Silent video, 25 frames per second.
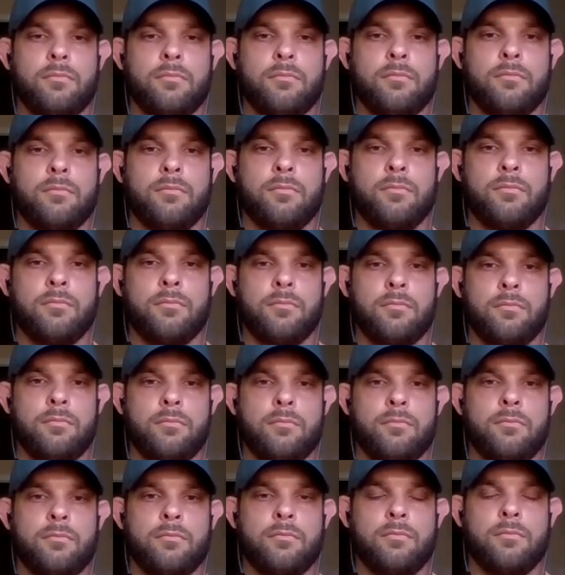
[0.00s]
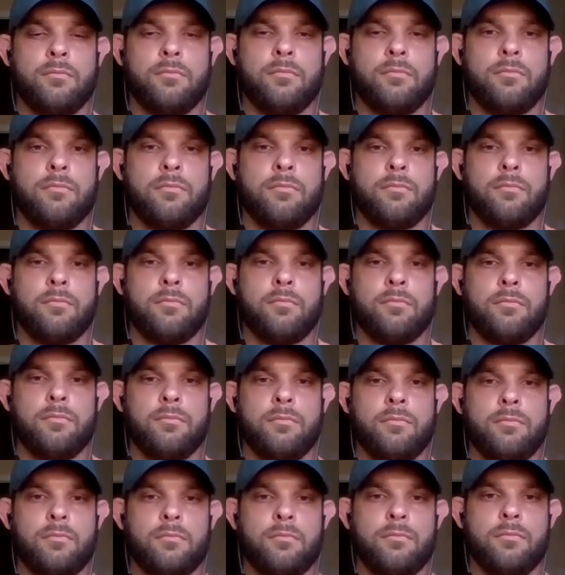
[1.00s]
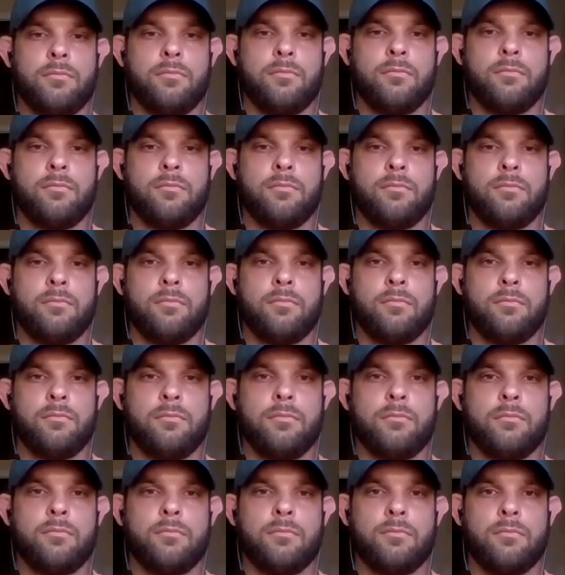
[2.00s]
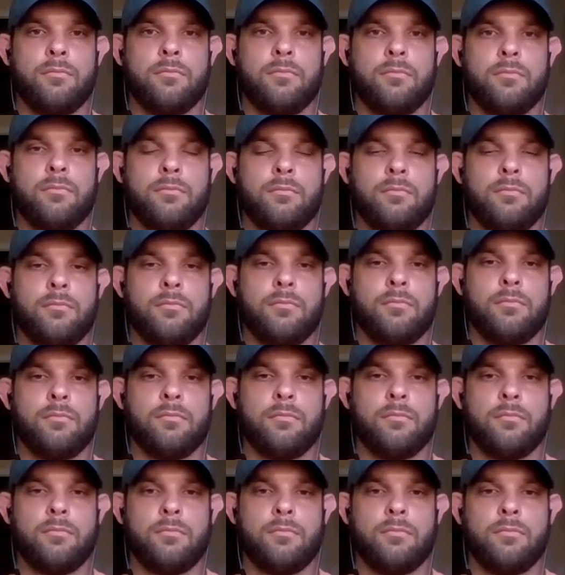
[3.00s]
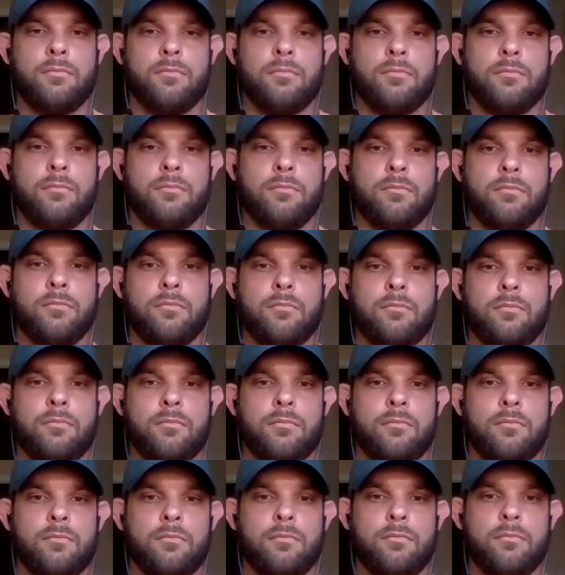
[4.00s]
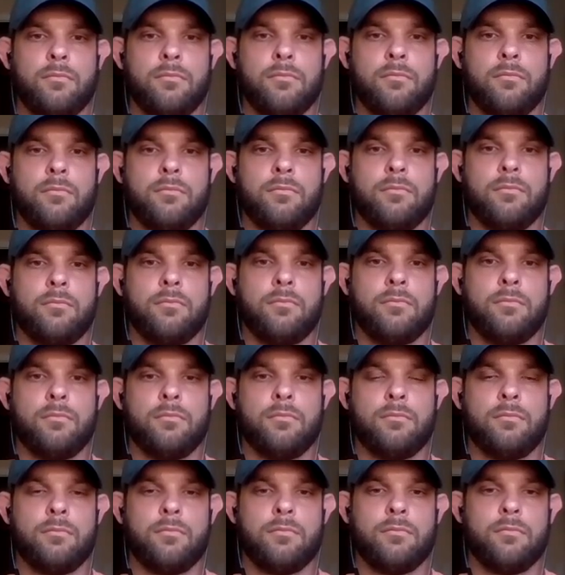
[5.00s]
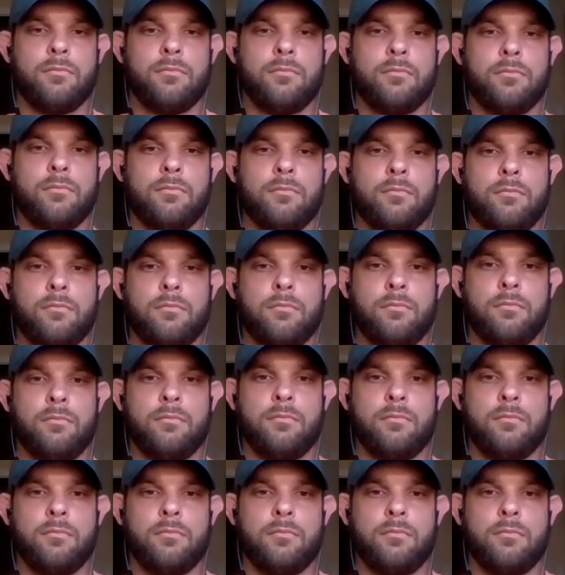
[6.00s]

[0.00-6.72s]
(not speaking)